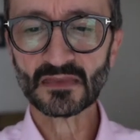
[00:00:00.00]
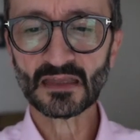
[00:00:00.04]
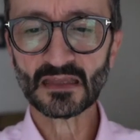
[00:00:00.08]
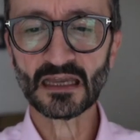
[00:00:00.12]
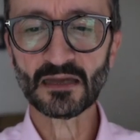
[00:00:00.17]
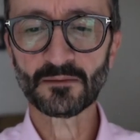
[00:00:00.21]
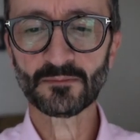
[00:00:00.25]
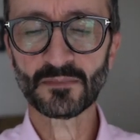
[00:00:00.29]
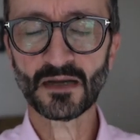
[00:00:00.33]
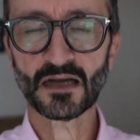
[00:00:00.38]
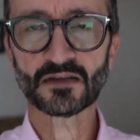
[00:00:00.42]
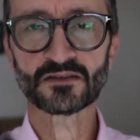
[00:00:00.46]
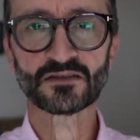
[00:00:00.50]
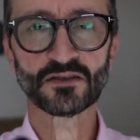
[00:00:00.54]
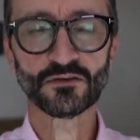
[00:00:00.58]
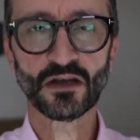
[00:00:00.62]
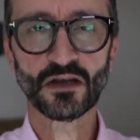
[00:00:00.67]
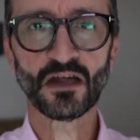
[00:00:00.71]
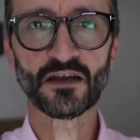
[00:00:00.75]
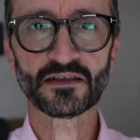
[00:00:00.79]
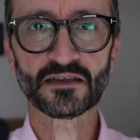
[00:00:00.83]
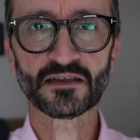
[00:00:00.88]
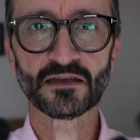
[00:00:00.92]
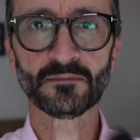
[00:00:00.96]
I do
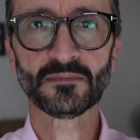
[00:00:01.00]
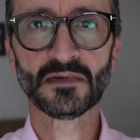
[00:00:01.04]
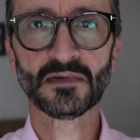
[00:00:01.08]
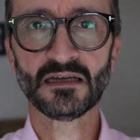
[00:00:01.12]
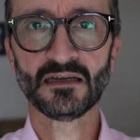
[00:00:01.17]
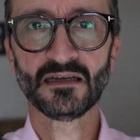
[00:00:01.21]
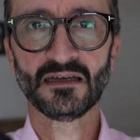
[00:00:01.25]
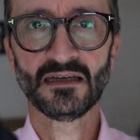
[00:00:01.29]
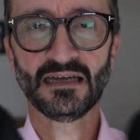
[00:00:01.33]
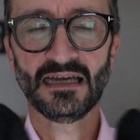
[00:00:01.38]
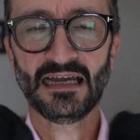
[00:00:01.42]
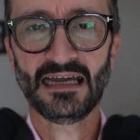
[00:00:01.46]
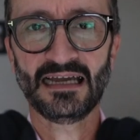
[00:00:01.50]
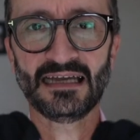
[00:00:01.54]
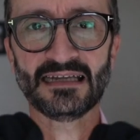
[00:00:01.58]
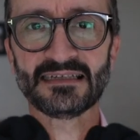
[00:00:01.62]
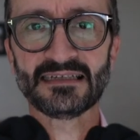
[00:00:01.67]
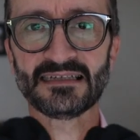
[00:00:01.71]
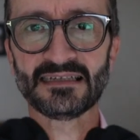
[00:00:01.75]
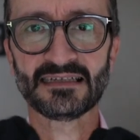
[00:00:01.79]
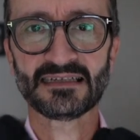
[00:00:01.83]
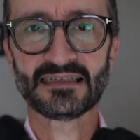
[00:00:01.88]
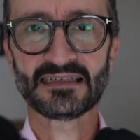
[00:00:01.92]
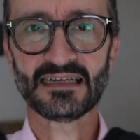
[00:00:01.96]
like them,
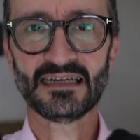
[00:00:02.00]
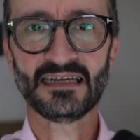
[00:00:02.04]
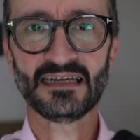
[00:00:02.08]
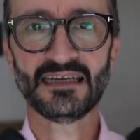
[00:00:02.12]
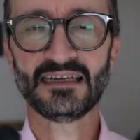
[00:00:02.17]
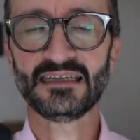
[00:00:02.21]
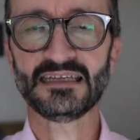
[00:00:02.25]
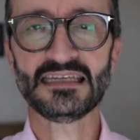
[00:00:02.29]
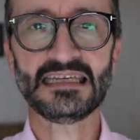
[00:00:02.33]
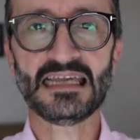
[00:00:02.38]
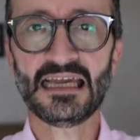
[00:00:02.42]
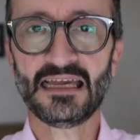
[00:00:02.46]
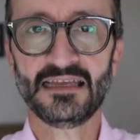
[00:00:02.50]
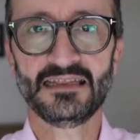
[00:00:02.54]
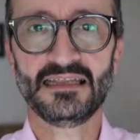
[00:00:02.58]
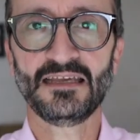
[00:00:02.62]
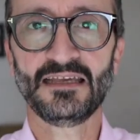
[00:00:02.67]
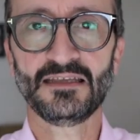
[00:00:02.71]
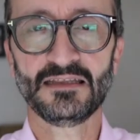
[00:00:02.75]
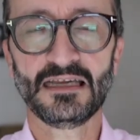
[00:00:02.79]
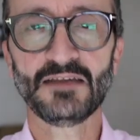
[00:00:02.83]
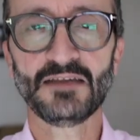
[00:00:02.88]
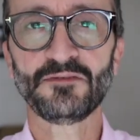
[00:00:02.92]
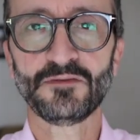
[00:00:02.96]
and yeah,
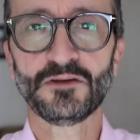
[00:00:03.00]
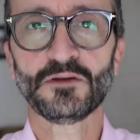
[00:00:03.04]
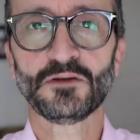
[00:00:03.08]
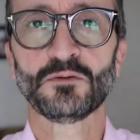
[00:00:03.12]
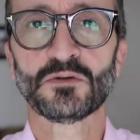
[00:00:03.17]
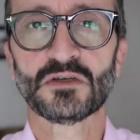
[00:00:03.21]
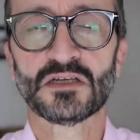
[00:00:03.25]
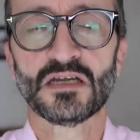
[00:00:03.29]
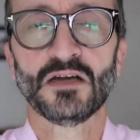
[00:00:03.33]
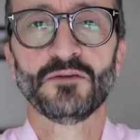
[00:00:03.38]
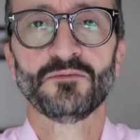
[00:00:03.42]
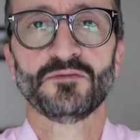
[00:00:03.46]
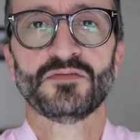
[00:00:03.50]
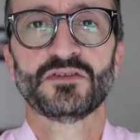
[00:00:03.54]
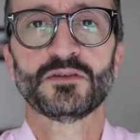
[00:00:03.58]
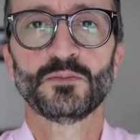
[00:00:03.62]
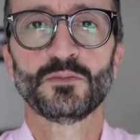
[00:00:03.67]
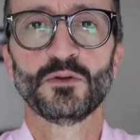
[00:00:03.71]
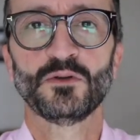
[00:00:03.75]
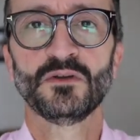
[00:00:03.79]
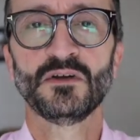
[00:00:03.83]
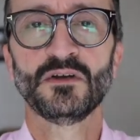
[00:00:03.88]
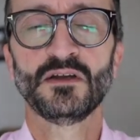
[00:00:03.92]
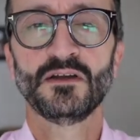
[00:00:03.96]
they feel
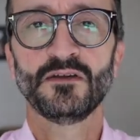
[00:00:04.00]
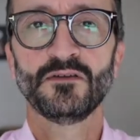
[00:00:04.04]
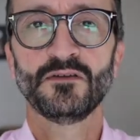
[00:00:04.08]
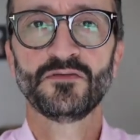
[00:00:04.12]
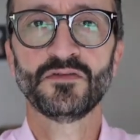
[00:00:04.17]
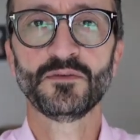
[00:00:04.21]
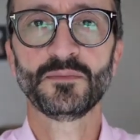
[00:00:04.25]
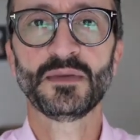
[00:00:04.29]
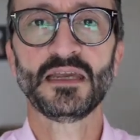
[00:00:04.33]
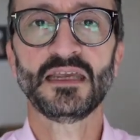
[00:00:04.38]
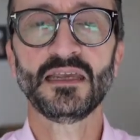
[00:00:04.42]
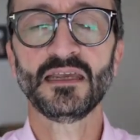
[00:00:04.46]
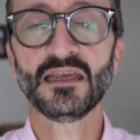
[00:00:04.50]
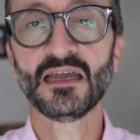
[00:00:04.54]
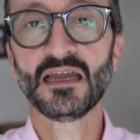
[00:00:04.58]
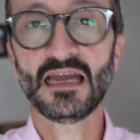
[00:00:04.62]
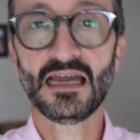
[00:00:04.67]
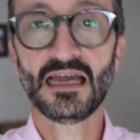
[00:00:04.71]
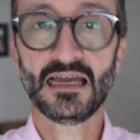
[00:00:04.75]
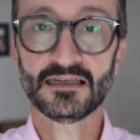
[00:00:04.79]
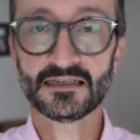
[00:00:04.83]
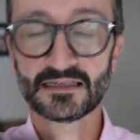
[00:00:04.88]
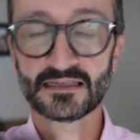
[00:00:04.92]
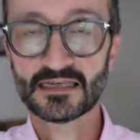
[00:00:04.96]
comfortable for me
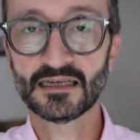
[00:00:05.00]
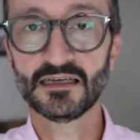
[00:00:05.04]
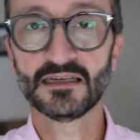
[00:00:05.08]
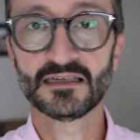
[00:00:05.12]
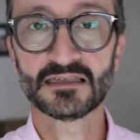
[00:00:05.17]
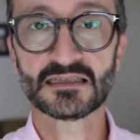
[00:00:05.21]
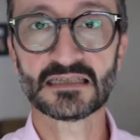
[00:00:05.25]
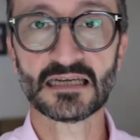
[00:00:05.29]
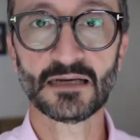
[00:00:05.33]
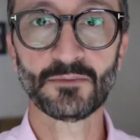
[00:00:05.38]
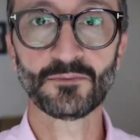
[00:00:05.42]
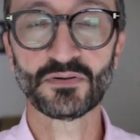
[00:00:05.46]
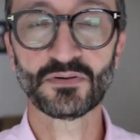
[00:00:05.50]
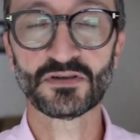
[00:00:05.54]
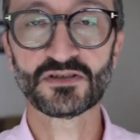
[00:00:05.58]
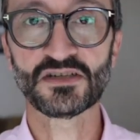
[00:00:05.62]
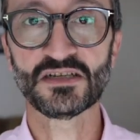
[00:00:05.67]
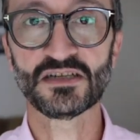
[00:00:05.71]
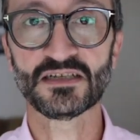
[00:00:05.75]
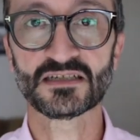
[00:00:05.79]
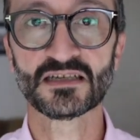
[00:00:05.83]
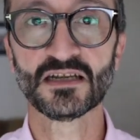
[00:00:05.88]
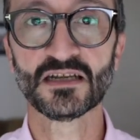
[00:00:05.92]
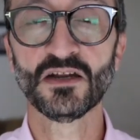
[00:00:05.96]
at certain
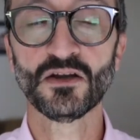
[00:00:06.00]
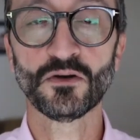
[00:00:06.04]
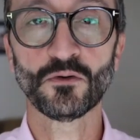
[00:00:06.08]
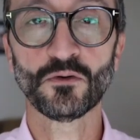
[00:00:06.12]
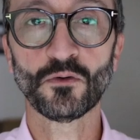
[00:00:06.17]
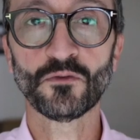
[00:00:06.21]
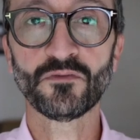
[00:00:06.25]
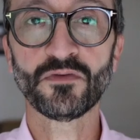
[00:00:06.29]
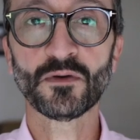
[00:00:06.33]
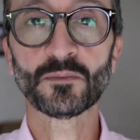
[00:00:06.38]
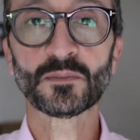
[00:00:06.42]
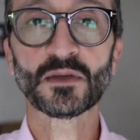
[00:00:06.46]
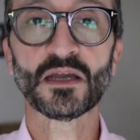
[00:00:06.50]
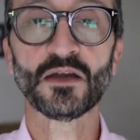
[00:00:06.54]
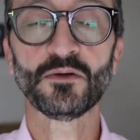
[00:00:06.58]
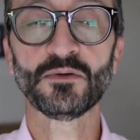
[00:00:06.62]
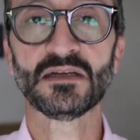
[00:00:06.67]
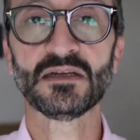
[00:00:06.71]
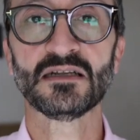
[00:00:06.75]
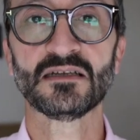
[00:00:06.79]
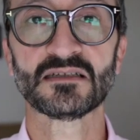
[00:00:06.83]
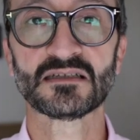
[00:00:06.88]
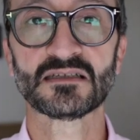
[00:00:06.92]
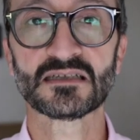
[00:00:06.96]
temperatures, or if I'm
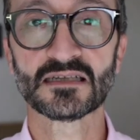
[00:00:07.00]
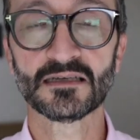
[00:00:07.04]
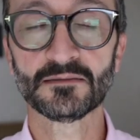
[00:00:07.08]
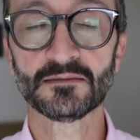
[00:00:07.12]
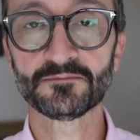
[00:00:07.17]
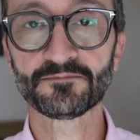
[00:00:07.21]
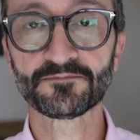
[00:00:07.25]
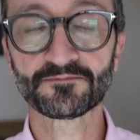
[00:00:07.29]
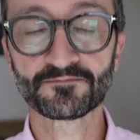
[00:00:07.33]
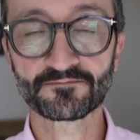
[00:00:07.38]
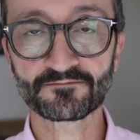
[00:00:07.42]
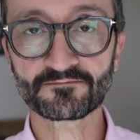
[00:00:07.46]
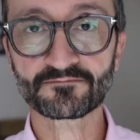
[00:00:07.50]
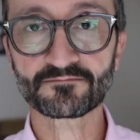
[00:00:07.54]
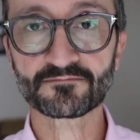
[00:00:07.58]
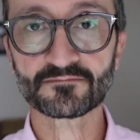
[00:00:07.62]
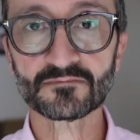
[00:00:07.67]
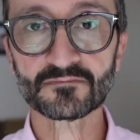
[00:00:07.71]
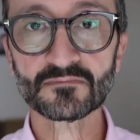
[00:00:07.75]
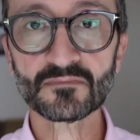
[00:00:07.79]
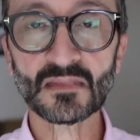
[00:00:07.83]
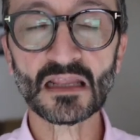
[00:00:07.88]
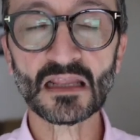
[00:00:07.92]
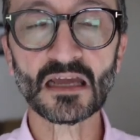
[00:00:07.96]
going at a
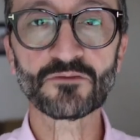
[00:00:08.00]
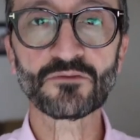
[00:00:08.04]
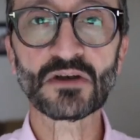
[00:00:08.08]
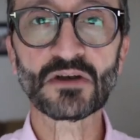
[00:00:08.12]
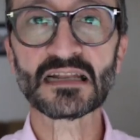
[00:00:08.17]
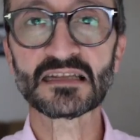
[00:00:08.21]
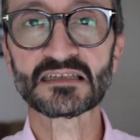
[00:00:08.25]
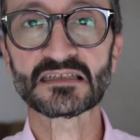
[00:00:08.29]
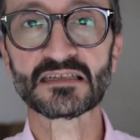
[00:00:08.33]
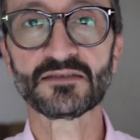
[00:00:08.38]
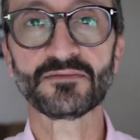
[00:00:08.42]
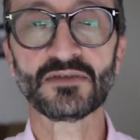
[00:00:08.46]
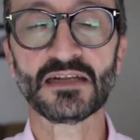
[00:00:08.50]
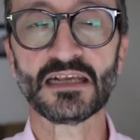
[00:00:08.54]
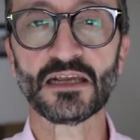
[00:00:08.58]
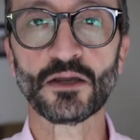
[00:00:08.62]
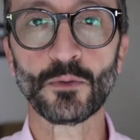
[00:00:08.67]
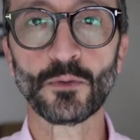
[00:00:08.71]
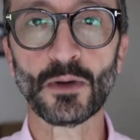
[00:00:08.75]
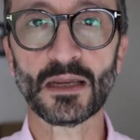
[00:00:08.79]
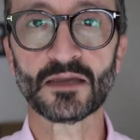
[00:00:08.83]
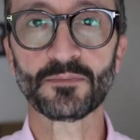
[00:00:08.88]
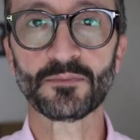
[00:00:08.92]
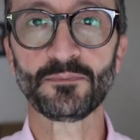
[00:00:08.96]
relatively
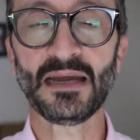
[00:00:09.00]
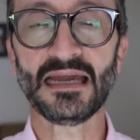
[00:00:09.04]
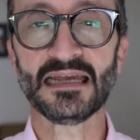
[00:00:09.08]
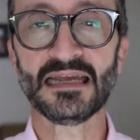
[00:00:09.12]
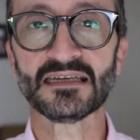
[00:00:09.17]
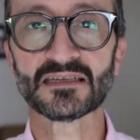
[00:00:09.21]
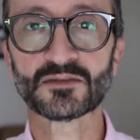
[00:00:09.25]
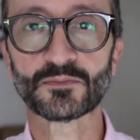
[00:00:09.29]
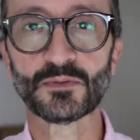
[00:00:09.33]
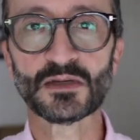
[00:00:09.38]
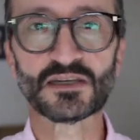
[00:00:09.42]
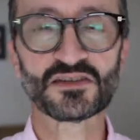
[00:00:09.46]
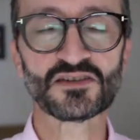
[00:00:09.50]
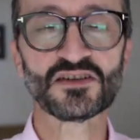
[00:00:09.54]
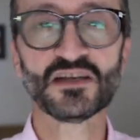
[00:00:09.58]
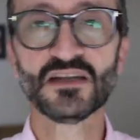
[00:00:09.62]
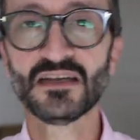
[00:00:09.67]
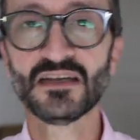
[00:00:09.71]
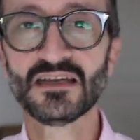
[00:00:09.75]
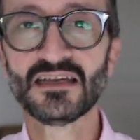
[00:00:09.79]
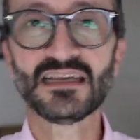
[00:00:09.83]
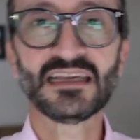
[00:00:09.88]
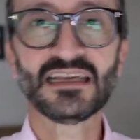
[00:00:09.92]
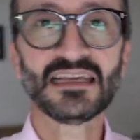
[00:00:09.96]
quick pace, which
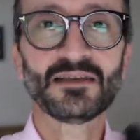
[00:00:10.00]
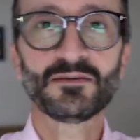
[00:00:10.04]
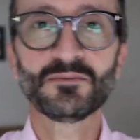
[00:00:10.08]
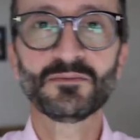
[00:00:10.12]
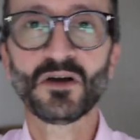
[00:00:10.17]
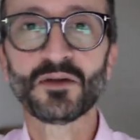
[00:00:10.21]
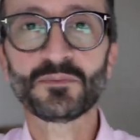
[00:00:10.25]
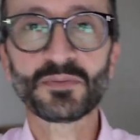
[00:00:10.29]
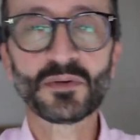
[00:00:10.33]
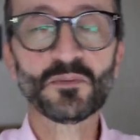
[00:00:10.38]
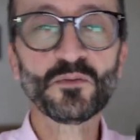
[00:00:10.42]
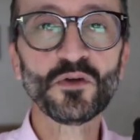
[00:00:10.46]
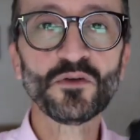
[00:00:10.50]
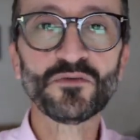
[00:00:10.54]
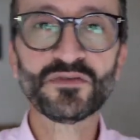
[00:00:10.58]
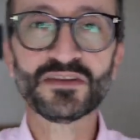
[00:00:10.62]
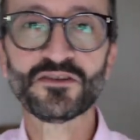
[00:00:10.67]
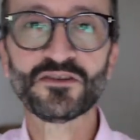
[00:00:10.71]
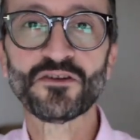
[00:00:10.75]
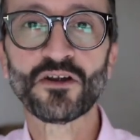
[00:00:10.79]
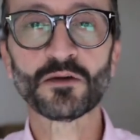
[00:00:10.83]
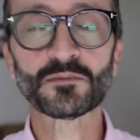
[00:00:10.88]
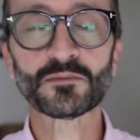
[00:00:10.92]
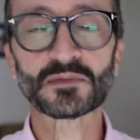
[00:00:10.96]
you might be moving
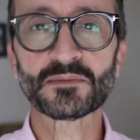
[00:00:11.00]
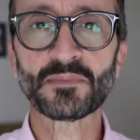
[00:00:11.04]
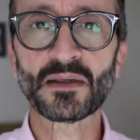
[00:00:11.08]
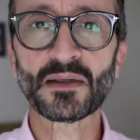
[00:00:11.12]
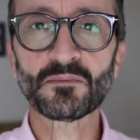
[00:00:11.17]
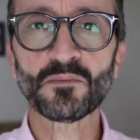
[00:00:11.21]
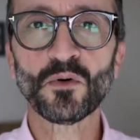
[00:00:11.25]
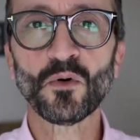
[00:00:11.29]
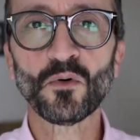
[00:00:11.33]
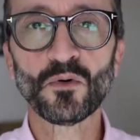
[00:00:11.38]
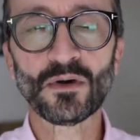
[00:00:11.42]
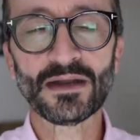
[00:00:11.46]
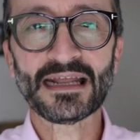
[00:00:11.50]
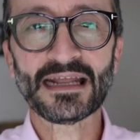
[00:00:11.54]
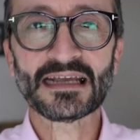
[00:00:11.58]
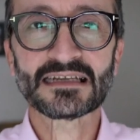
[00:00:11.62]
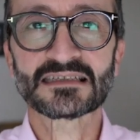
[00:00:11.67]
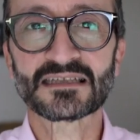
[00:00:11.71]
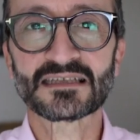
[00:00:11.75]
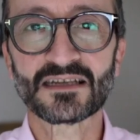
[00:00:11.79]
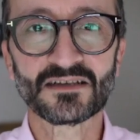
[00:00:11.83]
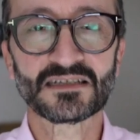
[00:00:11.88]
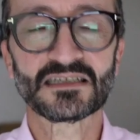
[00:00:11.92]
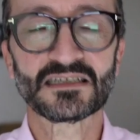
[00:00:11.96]
your arms a bit more and
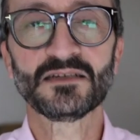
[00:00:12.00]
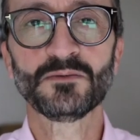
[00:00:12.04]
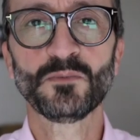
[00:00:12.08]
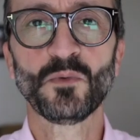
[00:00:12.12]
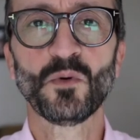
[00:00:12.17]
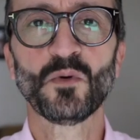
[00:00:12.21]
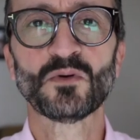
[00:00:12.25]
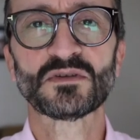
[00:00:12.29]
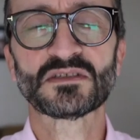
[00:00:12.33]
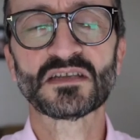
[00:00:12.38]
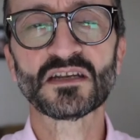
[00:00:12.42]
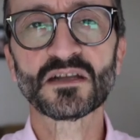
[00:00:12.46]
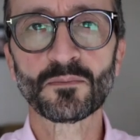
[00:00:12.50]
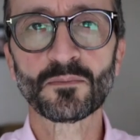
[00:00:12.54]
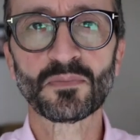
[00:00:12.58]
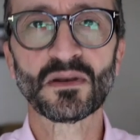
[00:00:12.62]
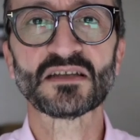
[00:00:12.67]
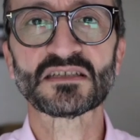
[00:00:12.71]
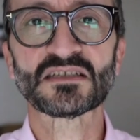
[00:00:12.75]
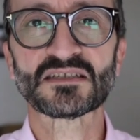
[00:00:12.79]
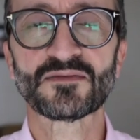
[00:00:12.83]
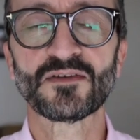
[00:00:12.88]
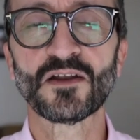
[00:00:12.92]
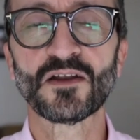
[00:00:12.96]
exercising them more so the
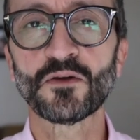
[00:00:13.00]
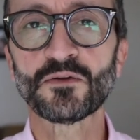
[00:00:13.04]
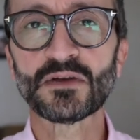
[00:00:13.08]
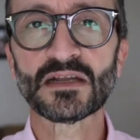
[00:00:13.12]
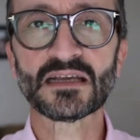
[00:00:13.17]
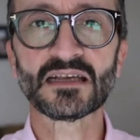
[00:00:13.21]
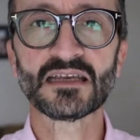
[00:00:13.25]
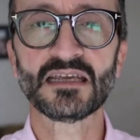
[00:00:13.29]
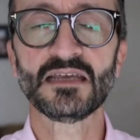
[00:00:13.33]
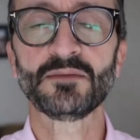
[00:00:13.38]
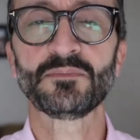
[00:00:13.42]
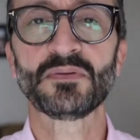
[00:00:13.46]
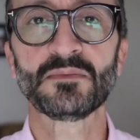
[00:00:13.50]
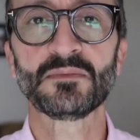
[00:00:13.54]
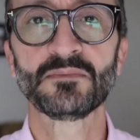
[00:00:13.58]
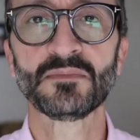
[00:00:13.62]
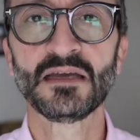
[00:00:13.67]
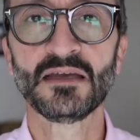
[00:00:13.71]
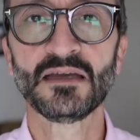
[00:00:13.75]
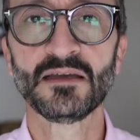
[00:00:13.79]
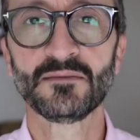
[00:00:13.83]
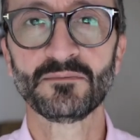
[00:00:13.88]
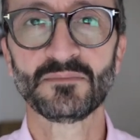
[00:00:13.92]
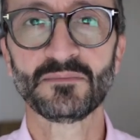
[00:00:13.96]
blood's flowing and keeping
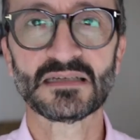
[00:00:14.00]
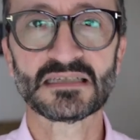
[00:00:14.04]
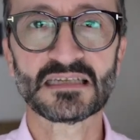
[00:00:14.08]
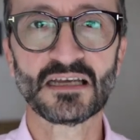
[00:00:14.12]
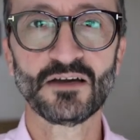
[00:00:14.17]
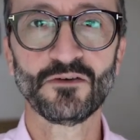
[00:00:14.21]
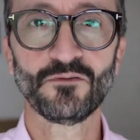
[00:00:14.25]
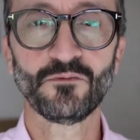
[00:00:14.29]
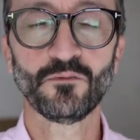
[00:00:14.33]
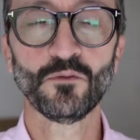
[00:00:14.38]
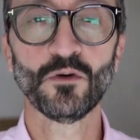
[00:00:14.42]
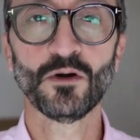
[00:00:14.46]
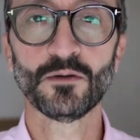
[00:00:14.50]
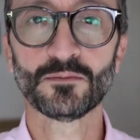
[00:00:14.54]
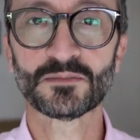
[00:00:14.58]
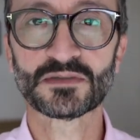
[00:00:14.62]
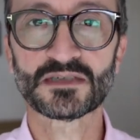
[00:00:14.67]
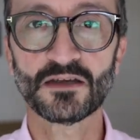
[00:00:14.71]
myself warm.